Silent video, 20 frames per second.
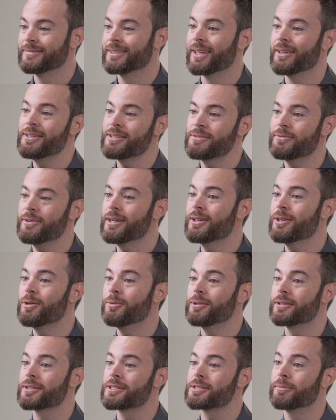Now this video
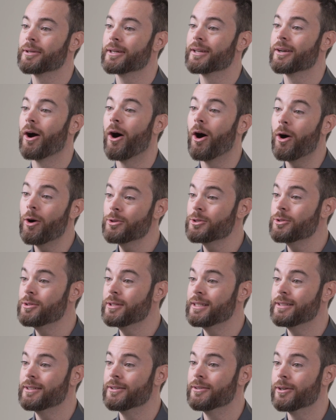will explain all you
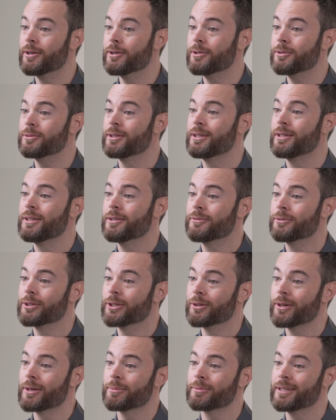need to know for
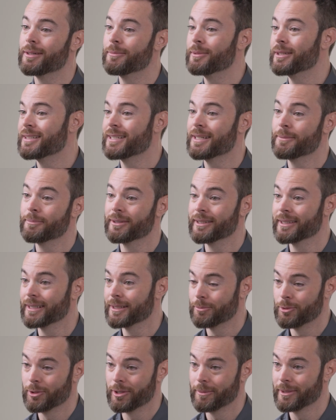your upcoming templating
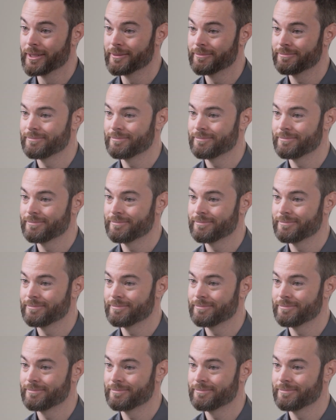appointment.